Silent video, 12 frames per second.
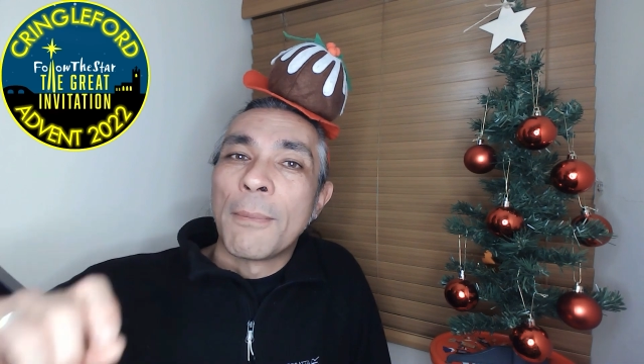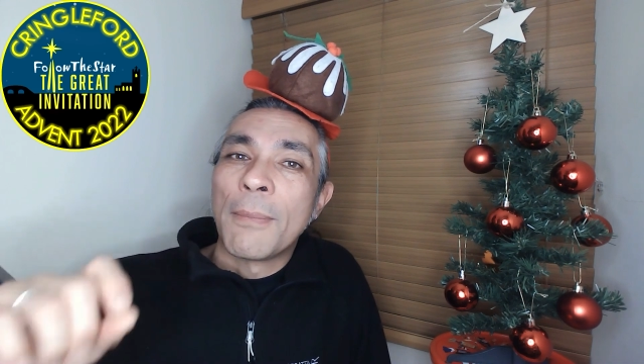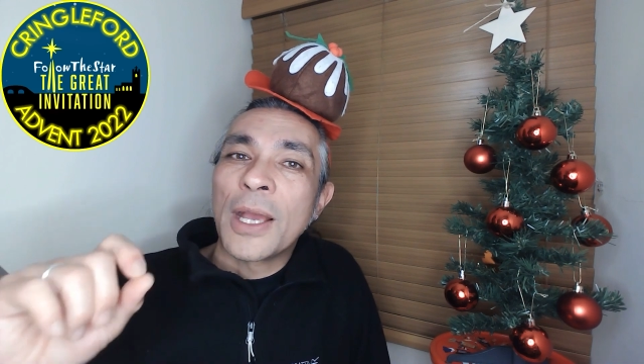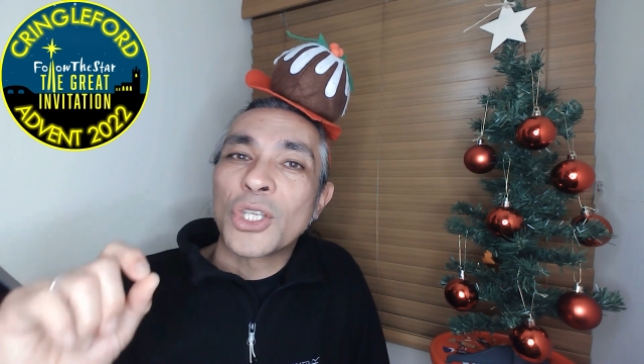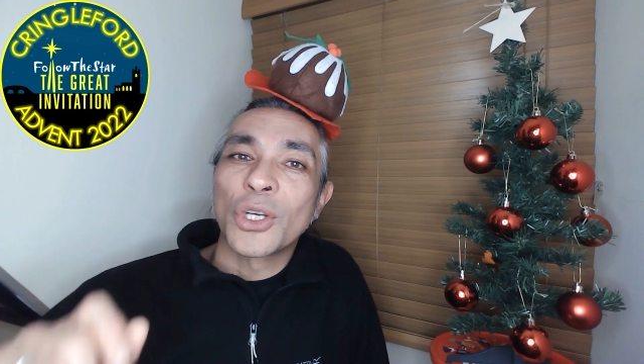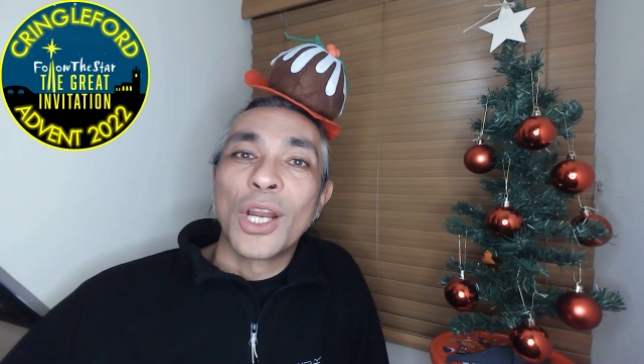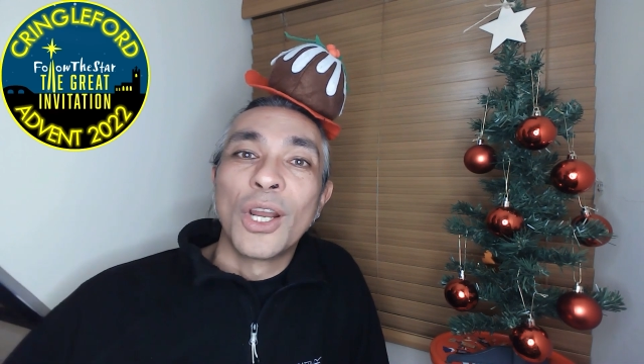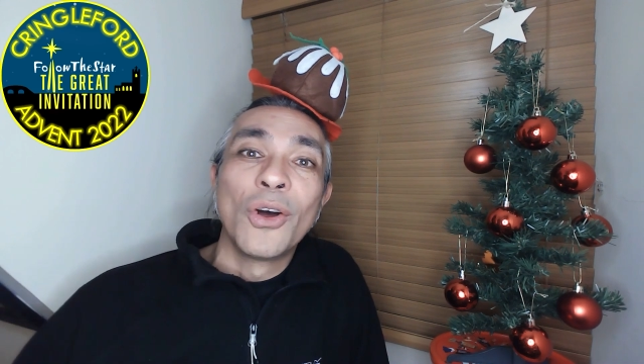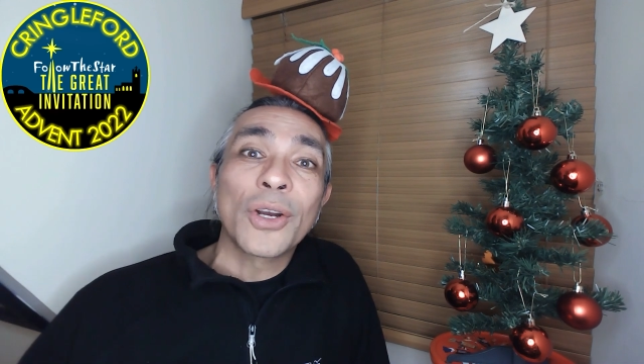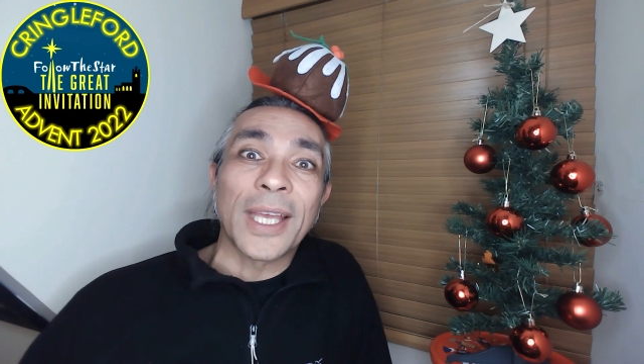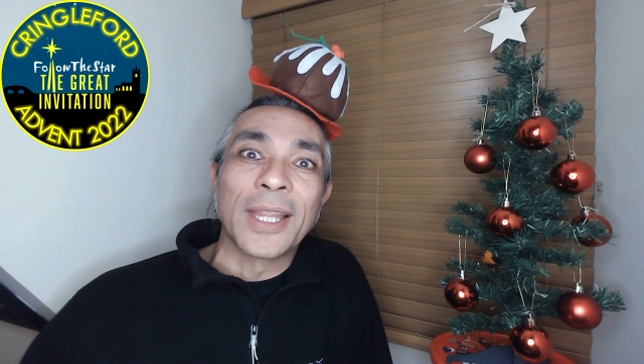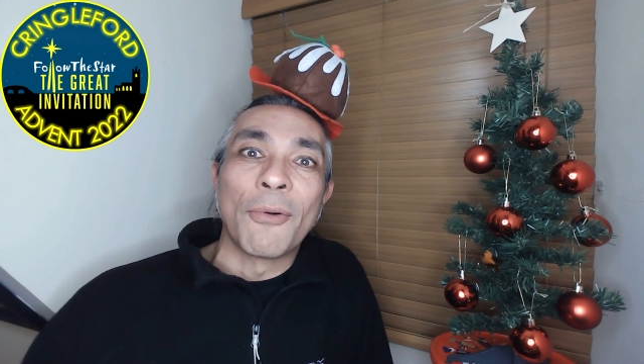Make sure you
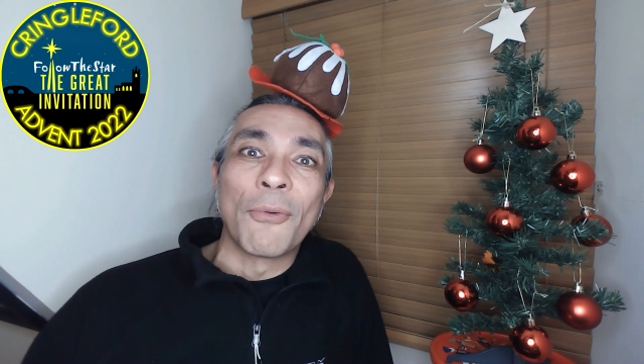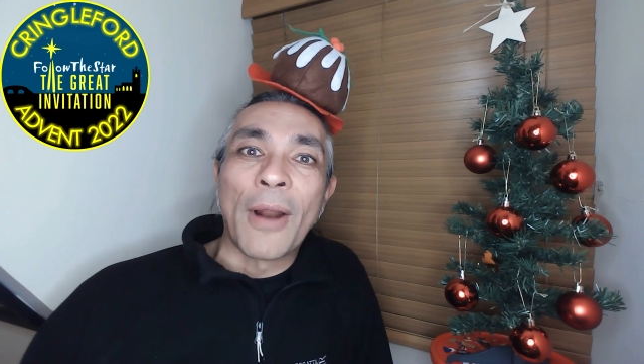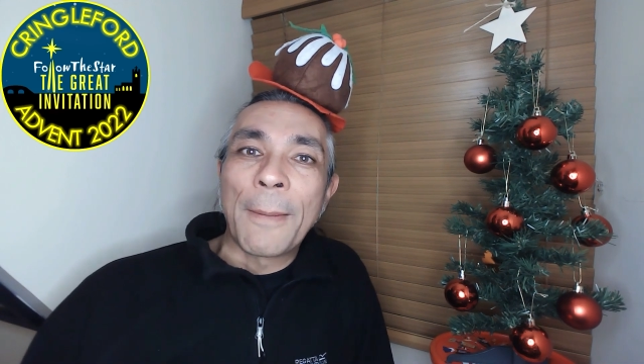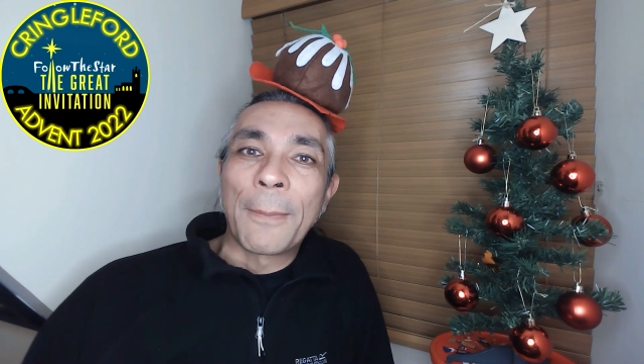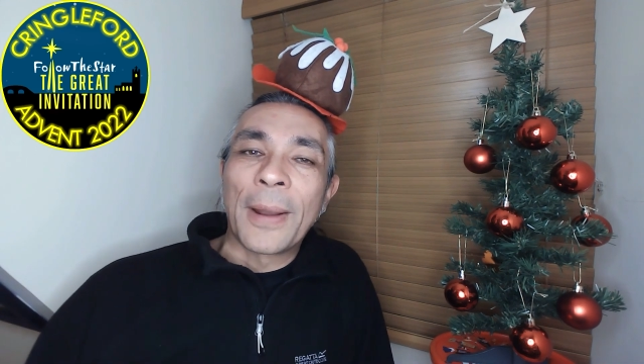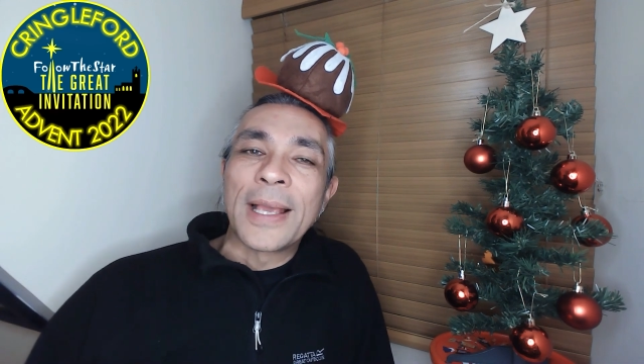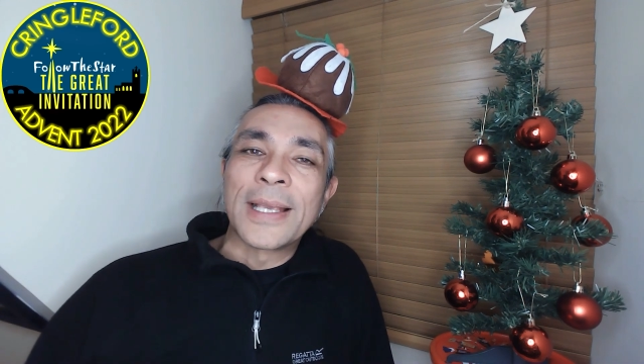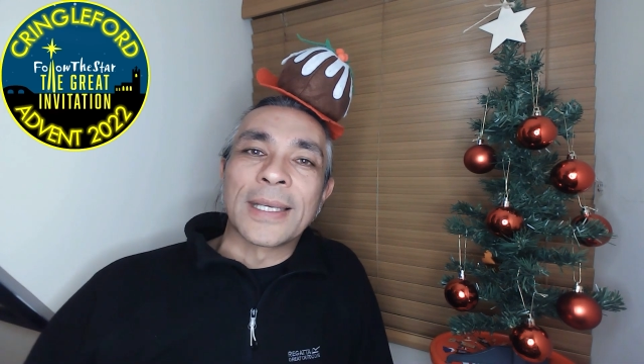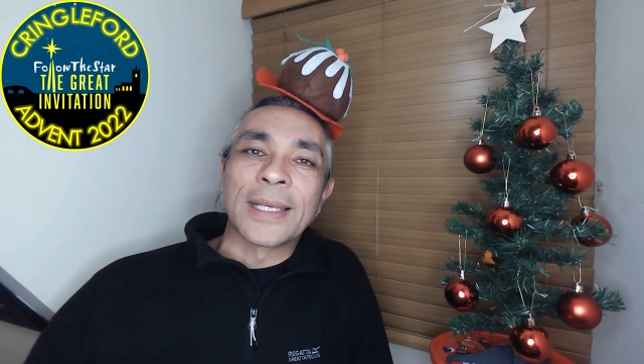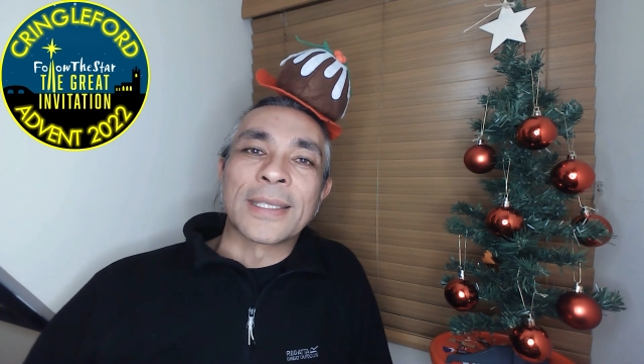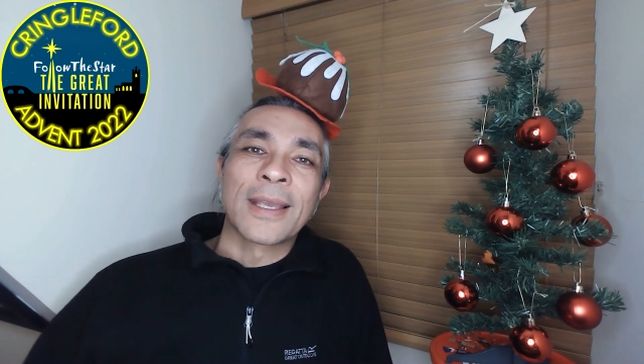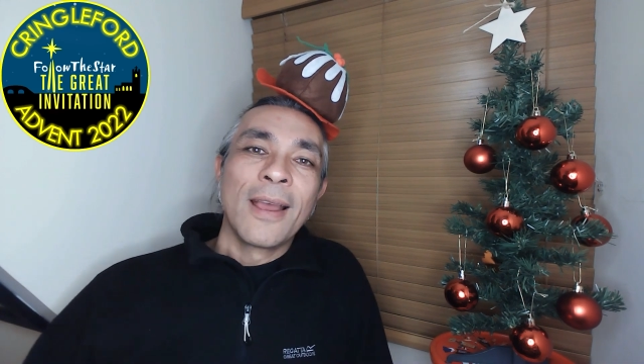look in the right
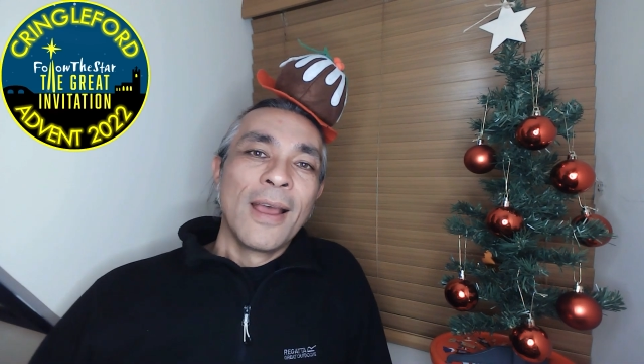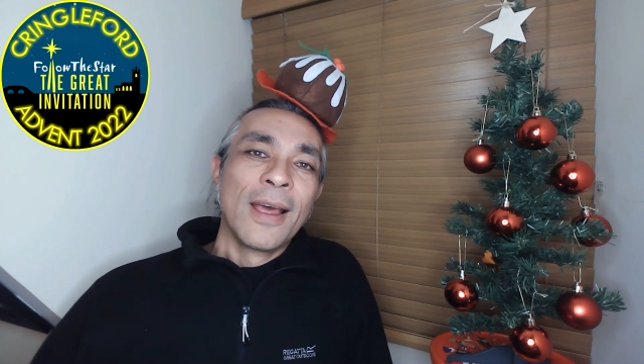places.